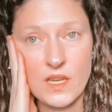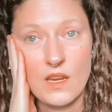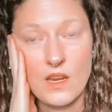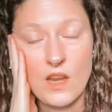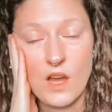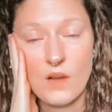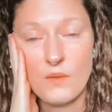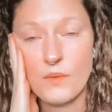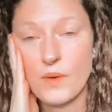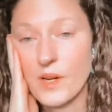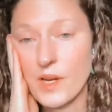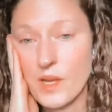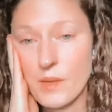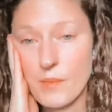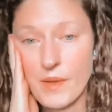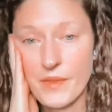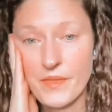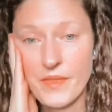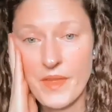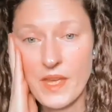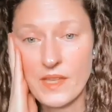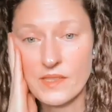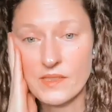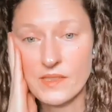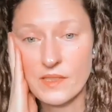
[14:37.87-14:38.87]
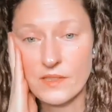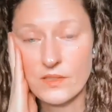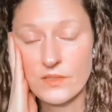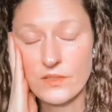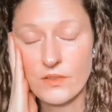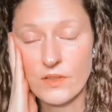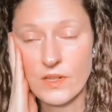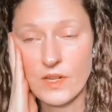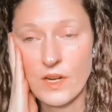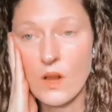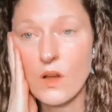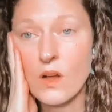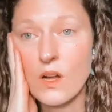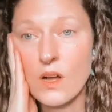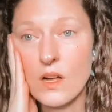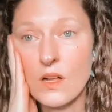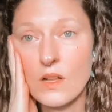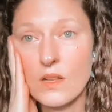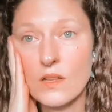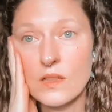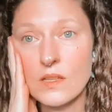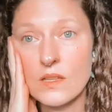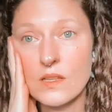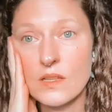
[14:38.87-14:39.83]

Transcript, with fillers: Not worry about the Etsy store at all.